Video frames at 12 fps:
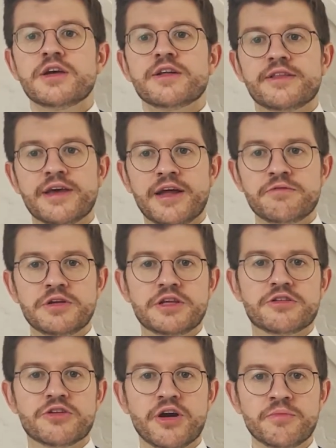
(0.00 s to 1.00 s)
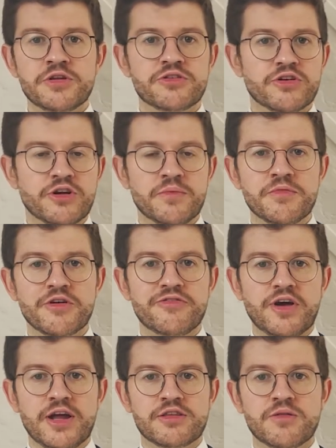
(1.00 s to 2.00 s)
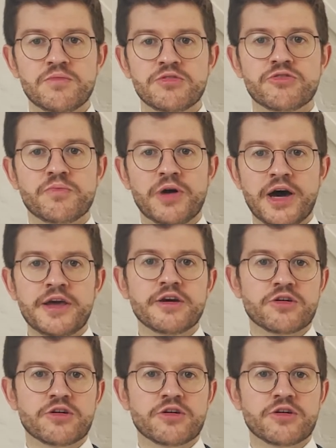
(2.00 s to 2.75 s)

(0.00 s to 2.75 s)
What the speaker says: Then we determined the number of atoms by